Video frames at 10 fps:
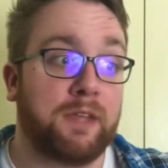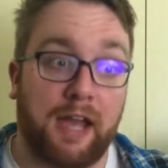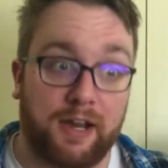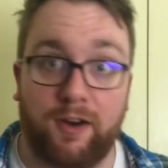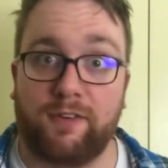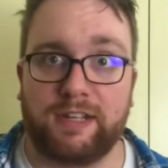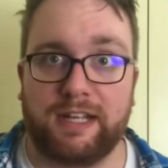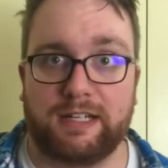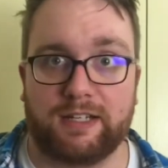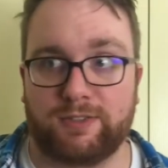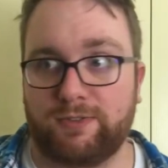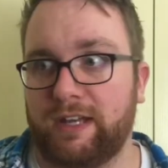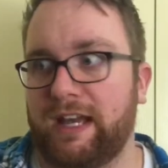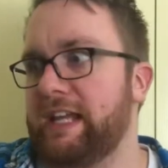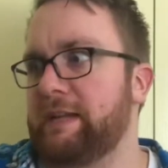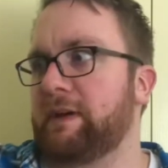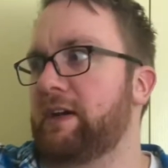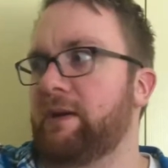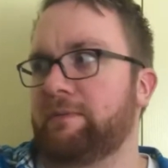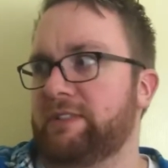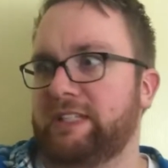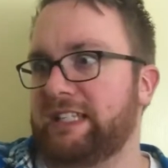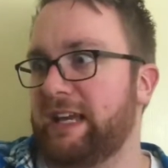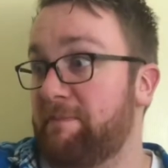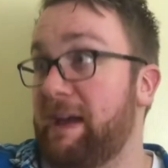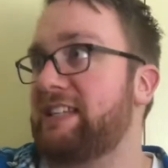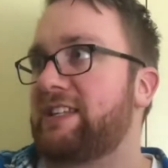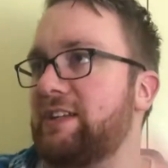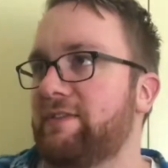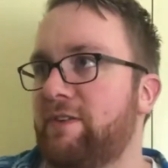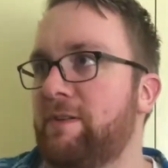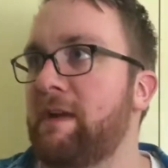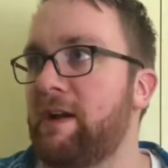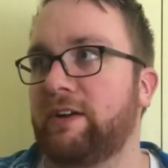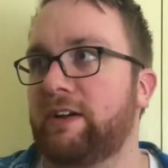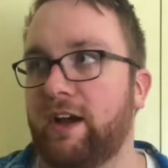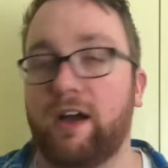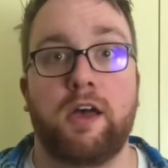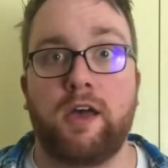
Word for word: And after he does all that, he becomes this ambassador for America.